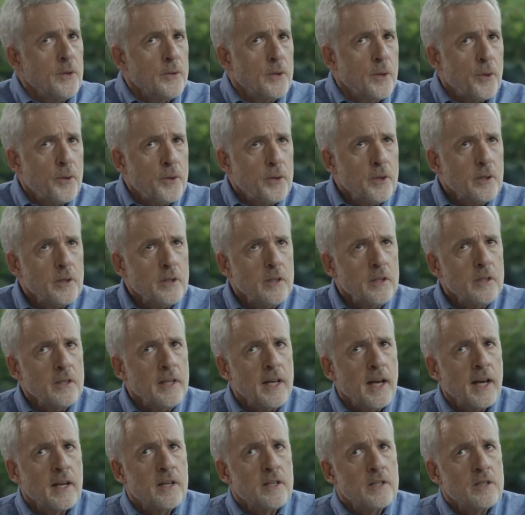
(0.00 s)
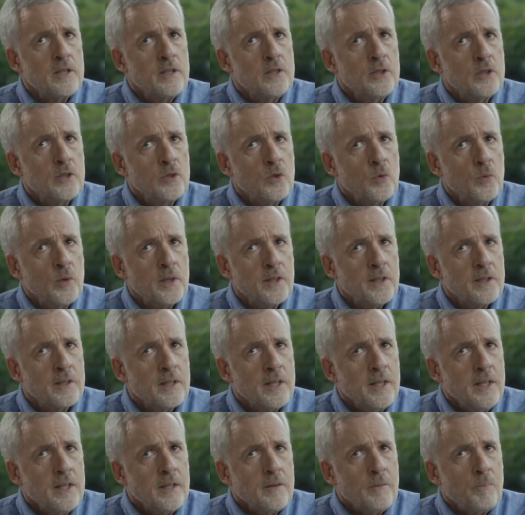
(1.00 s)
The third had to do
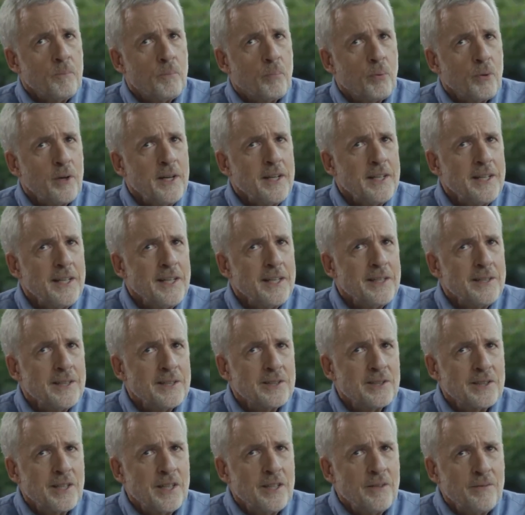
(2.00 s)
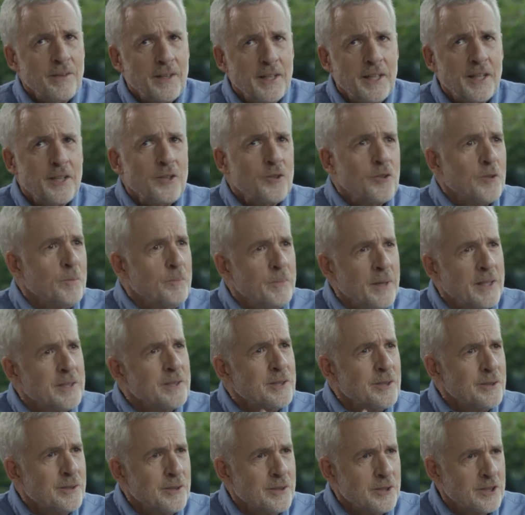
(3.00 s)
with breaking this kind of
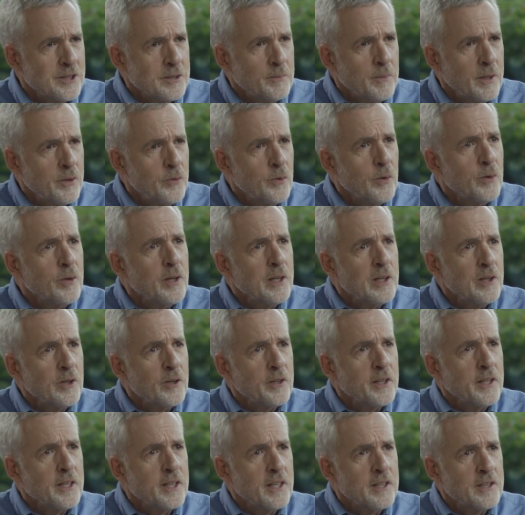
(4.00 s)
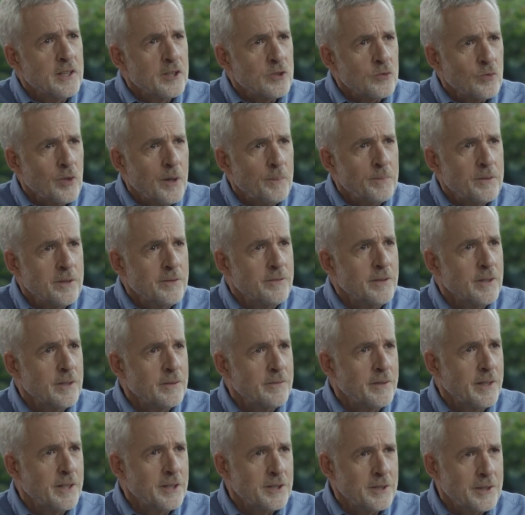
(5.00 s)
incrementalism and really looking at disruptive
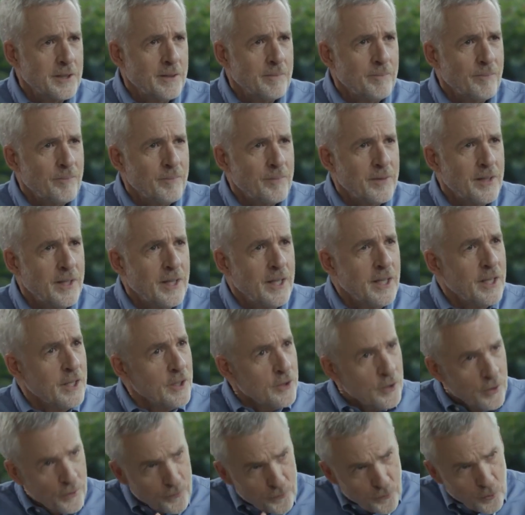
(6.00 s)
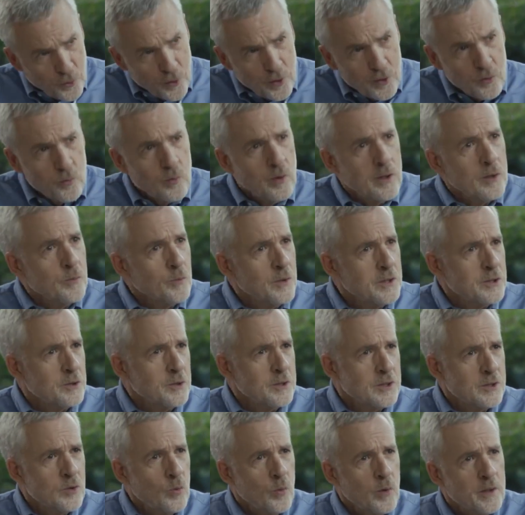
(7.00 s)
innovation. The fourth one, which
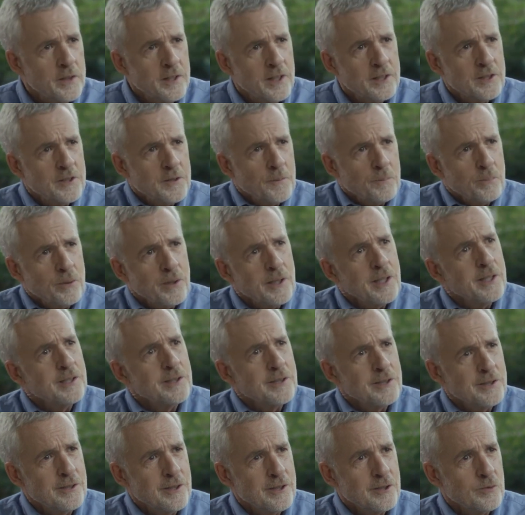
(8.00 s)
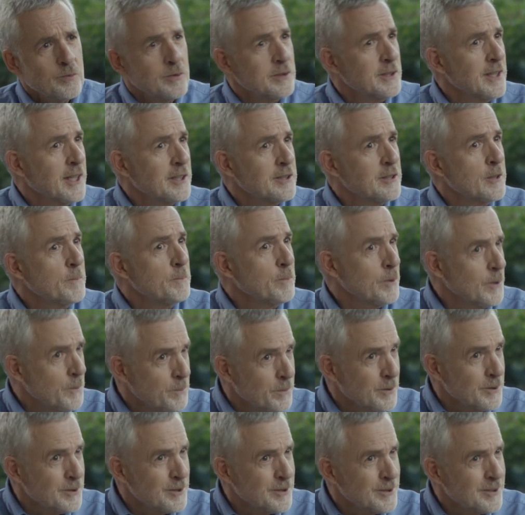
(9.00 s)
was the one that surprised us, was actually
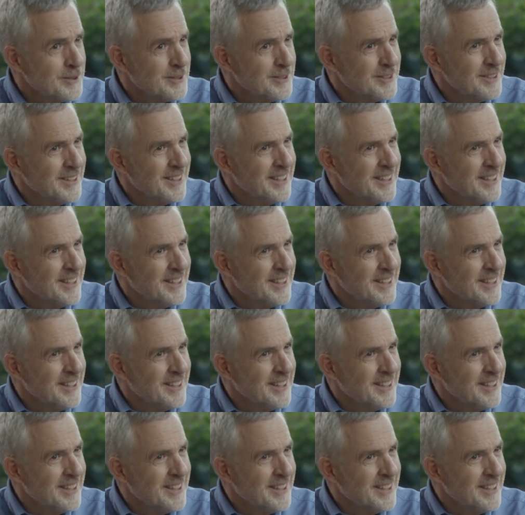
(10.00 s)
purpose.